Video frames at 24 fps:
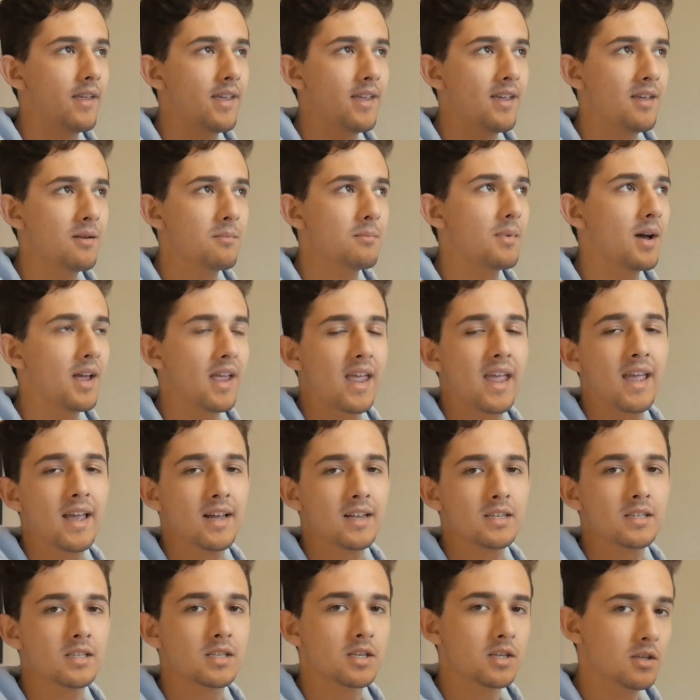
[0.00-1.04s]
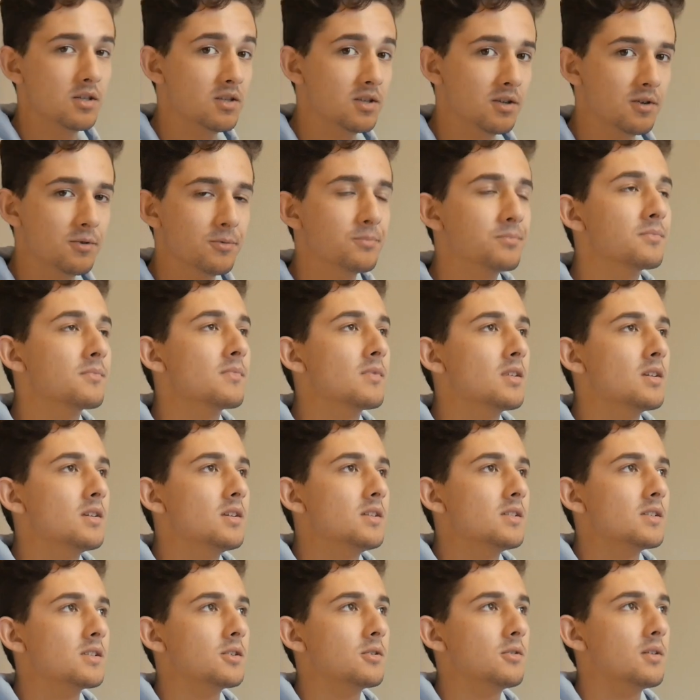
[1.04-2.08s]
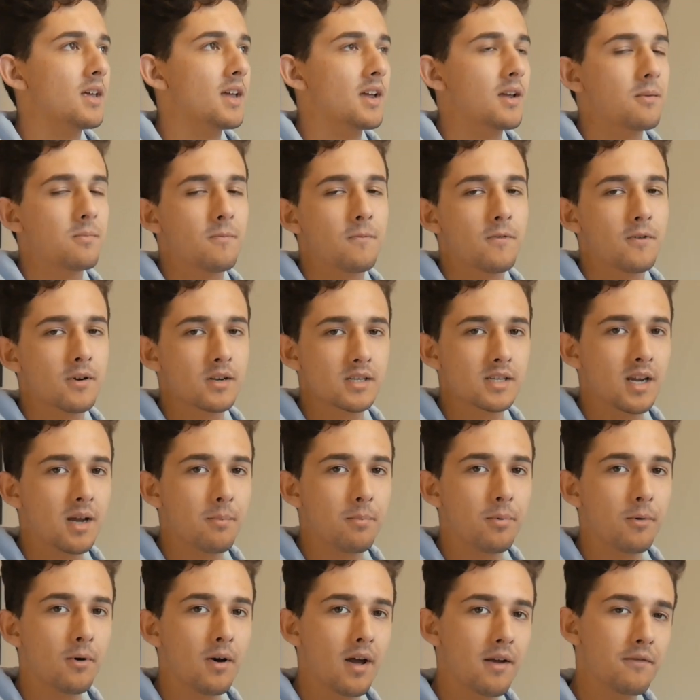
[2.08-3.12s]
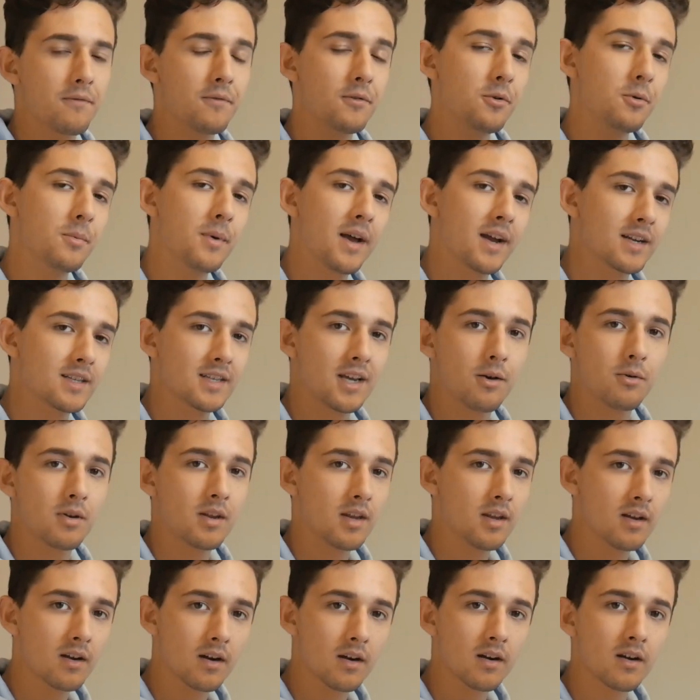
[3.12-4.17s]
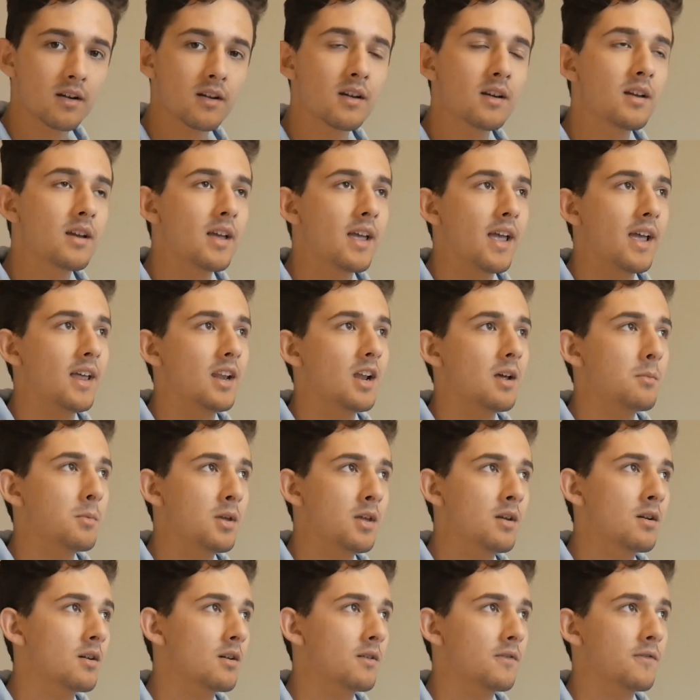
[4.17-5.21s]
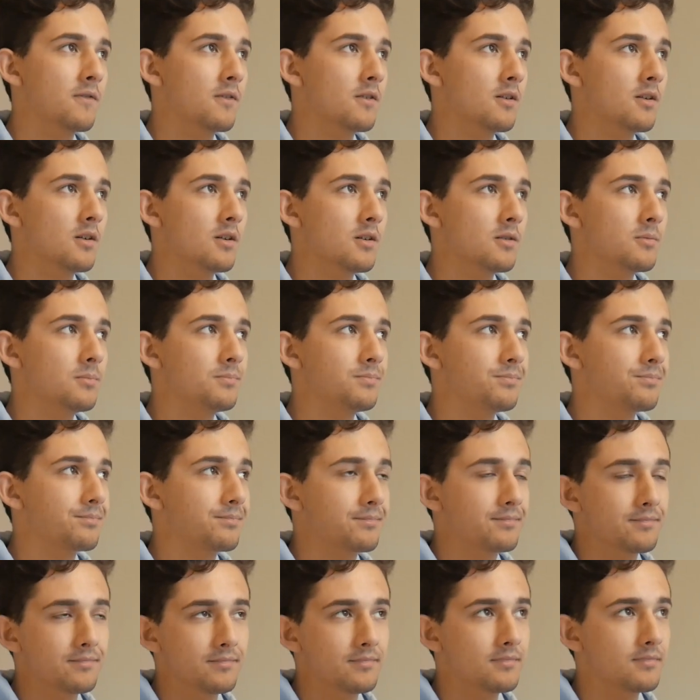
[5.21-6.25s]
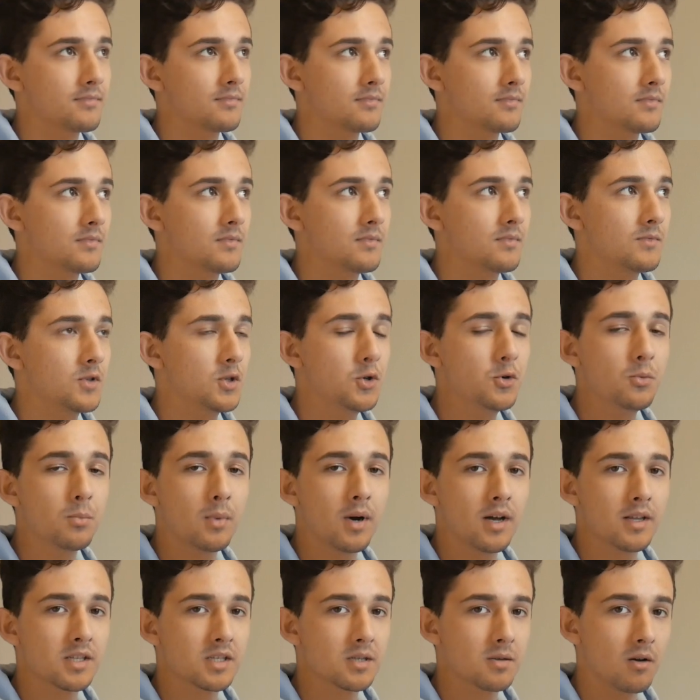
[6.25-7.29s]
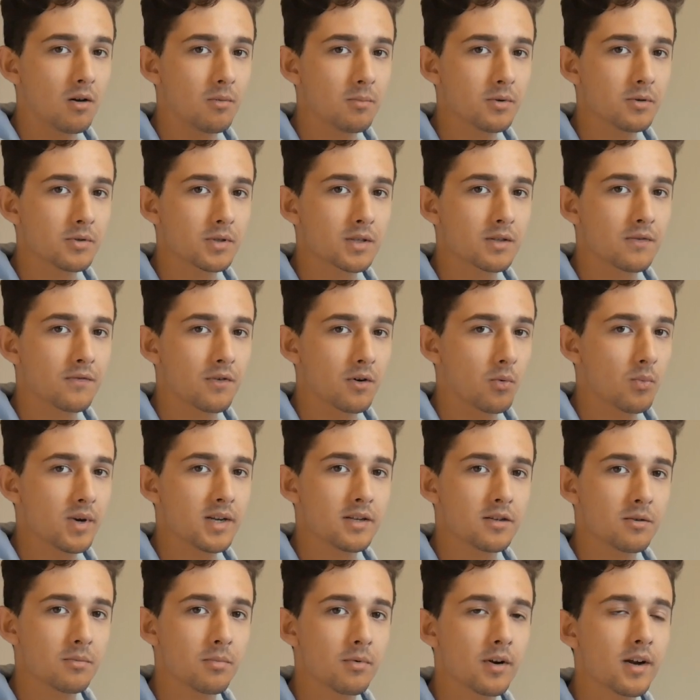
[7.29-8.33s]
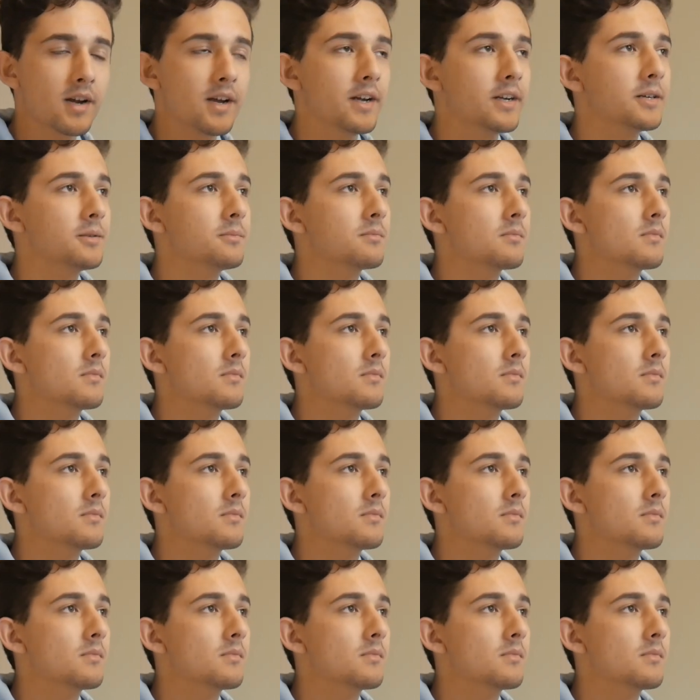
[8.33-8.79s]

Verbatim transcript: in my hands to do. So, like, for example, I flew back down here and I'm here for two months almost for winter break.